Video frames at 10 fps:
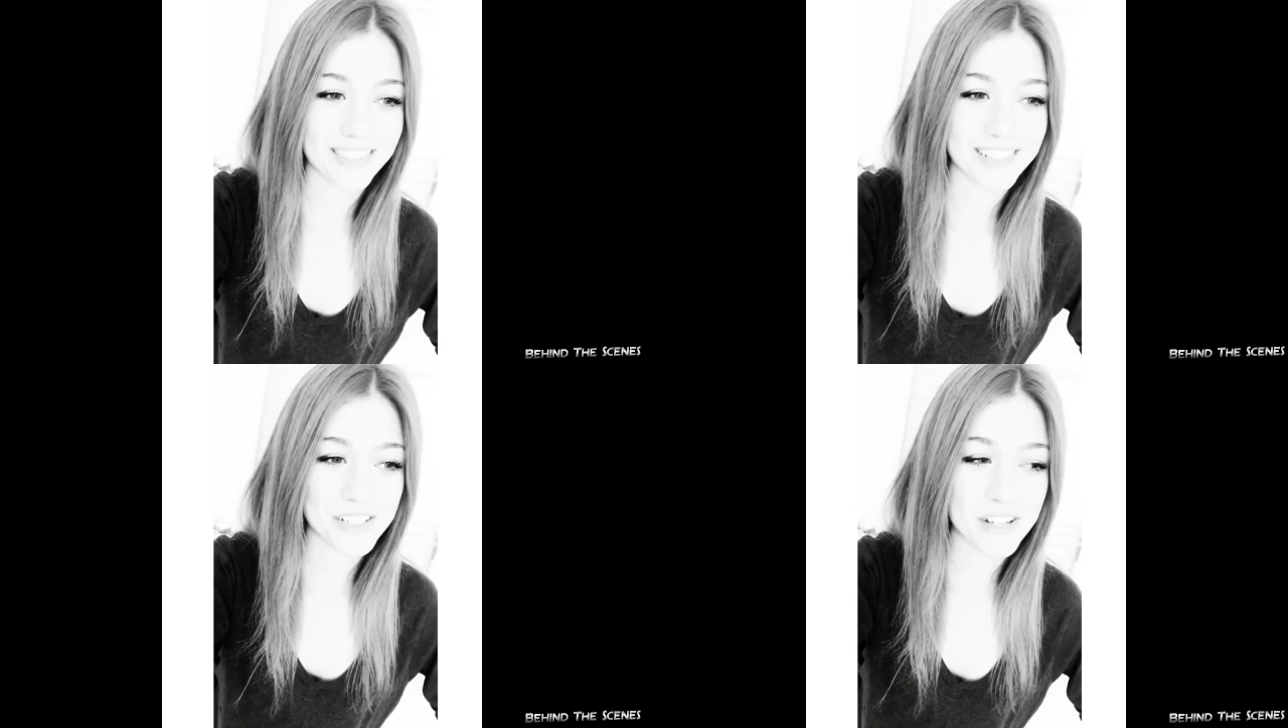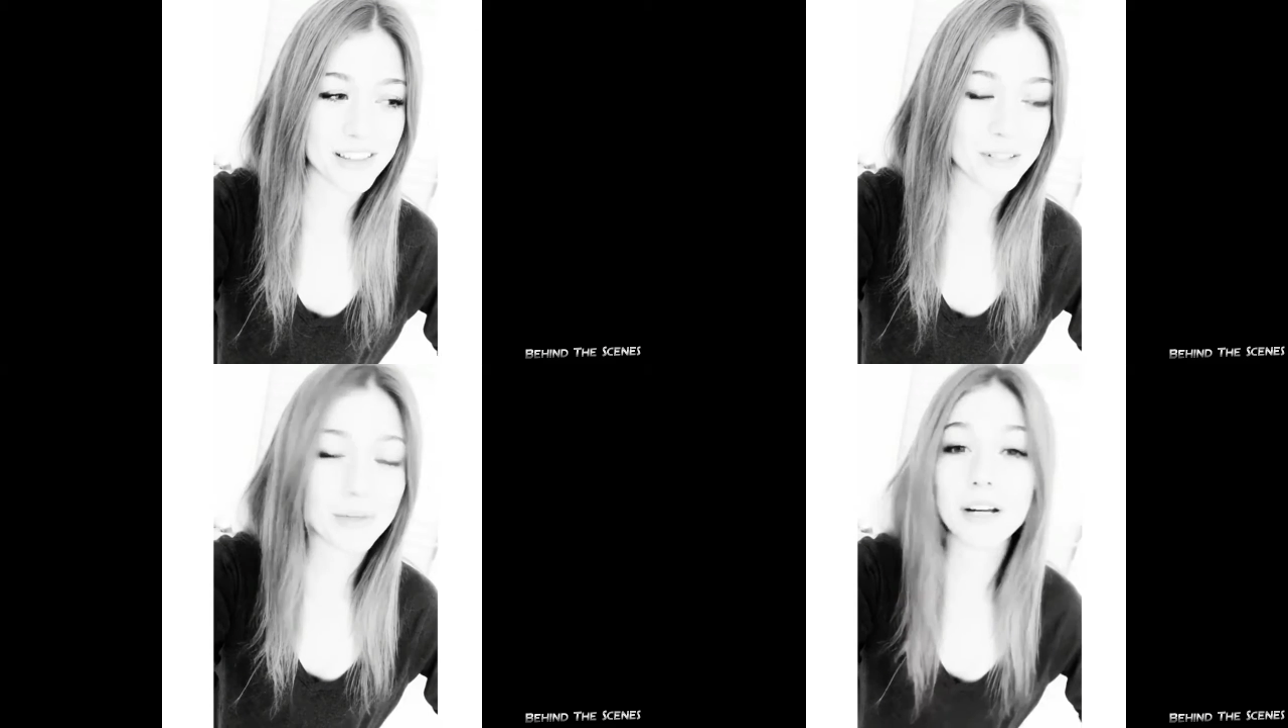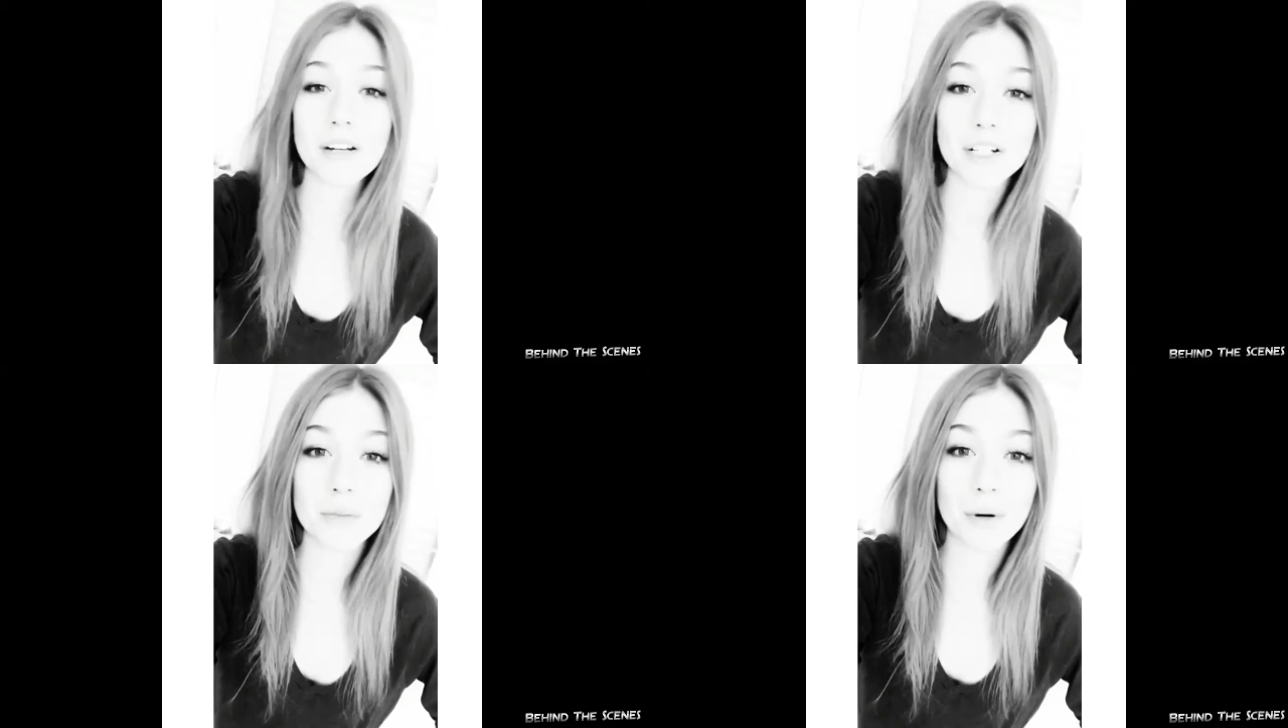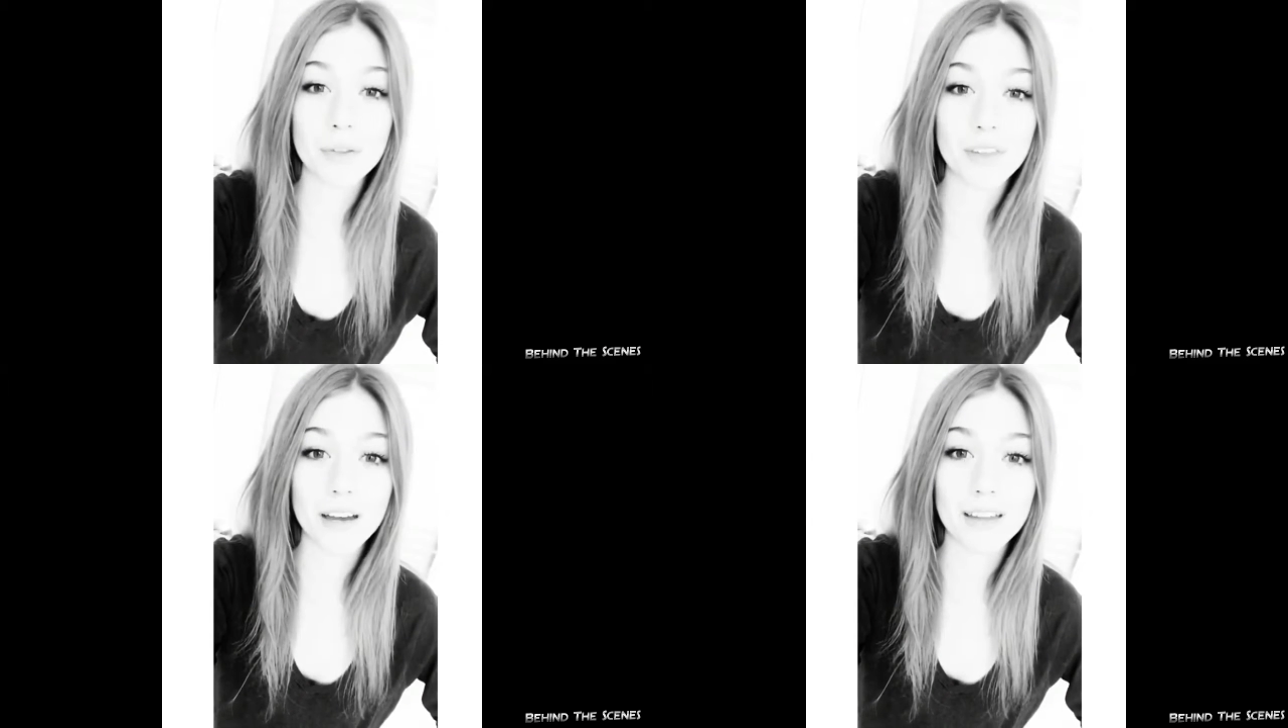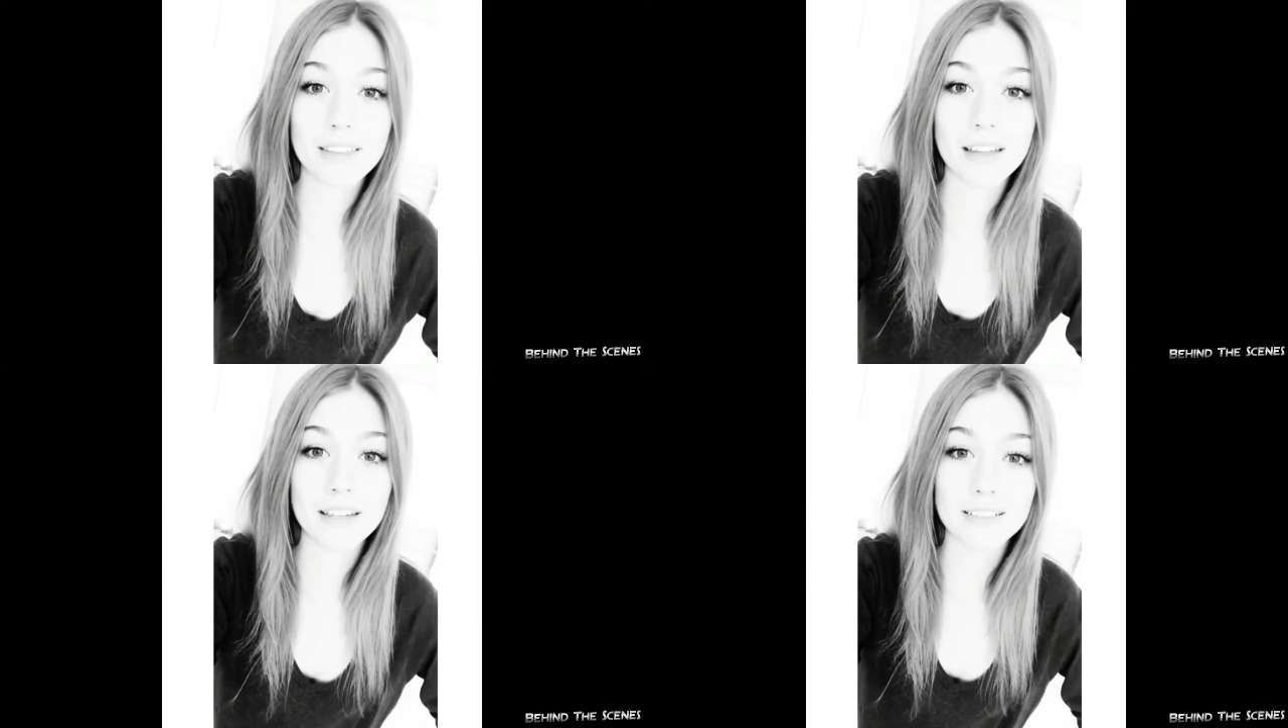There's nothing better on your
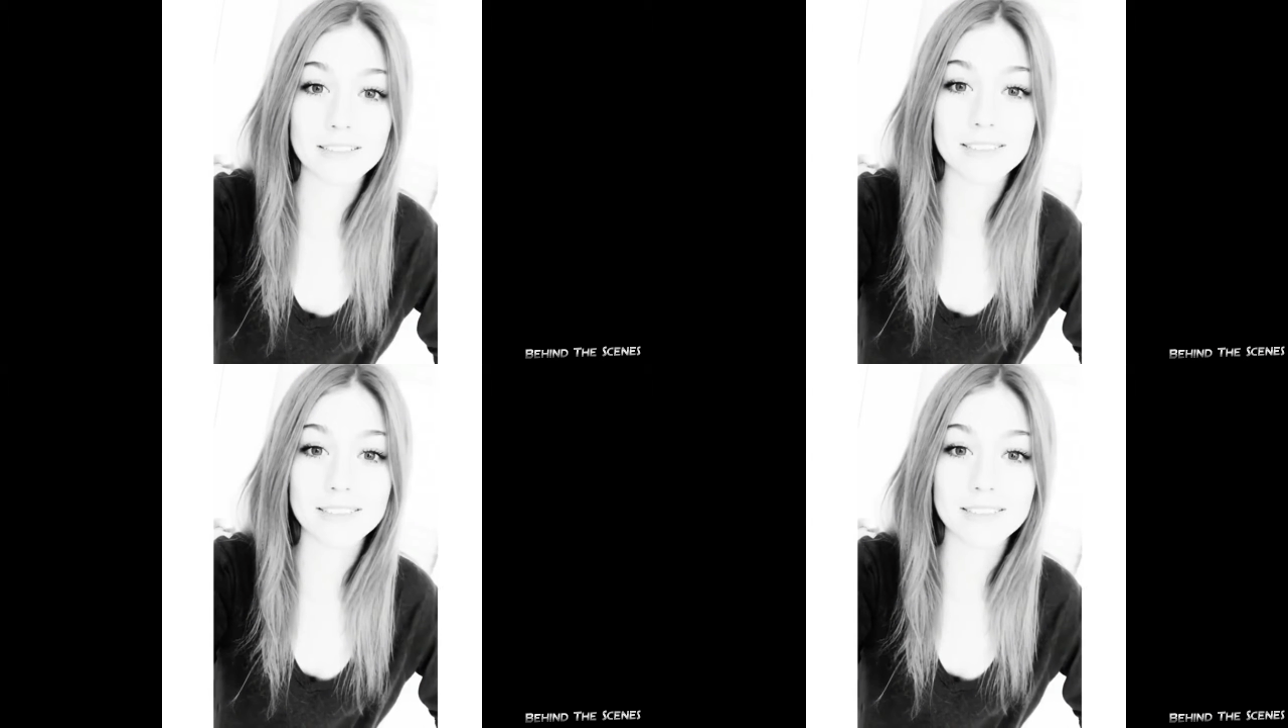birthday than